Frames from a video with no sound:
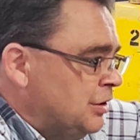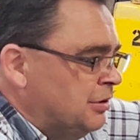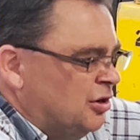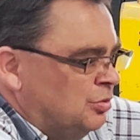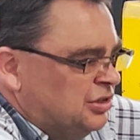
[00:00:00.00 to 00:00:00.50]

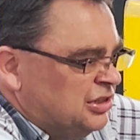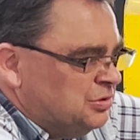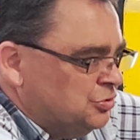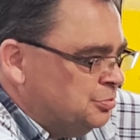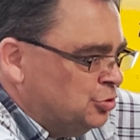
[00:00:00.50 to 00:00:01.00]
the old days, it
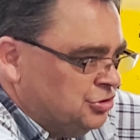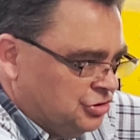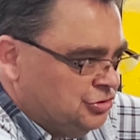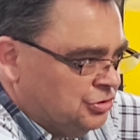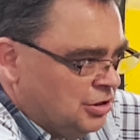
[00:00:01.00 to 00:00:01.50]
was more just
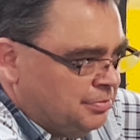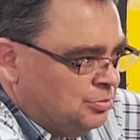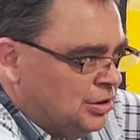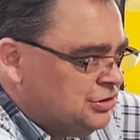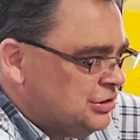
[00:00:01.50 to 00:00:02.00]
sooting up and
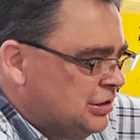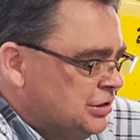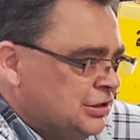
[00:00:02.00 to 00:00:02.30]
wet stacking.